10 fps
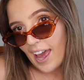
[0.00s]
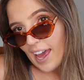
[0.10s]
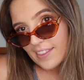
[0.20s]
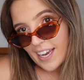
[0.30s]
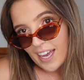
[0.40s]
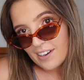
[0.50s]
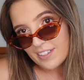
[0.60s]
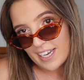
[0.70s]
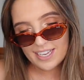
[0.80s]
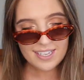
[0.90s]
And the cut of
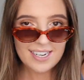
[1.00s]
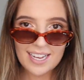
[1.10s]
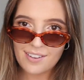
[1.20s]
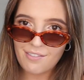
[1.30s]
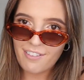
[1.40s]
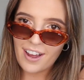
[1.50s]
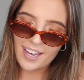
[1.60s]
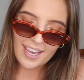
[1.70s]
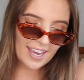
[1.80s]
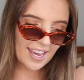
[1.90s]
these, nice and
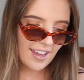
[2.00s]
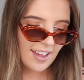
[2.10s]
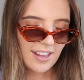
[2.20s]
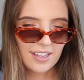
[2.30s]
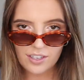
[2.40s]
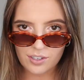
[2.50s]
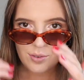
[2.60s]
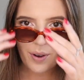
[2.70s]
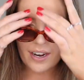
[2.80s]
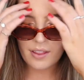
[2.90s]
funky, good
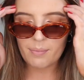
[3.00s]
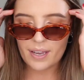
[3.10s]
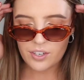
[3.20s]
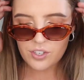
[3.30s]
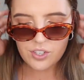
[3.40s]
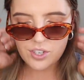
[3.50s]
to wear to the beach